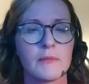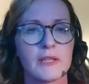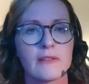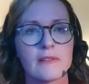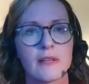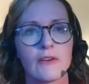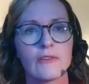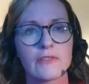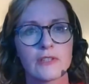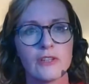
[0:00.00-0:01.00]
because they
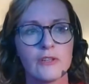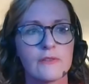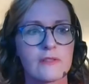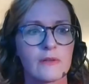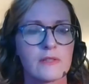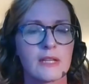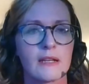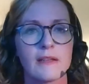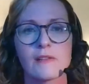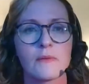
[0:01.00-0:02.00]
often use those
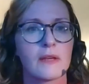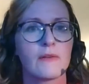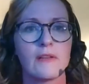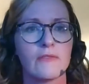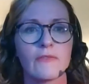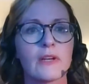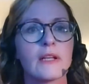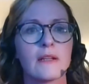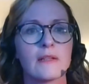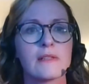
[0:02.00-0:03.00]
techniques without even
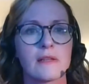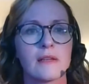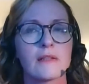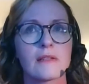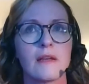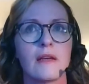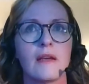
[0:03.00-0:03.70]
realizing it.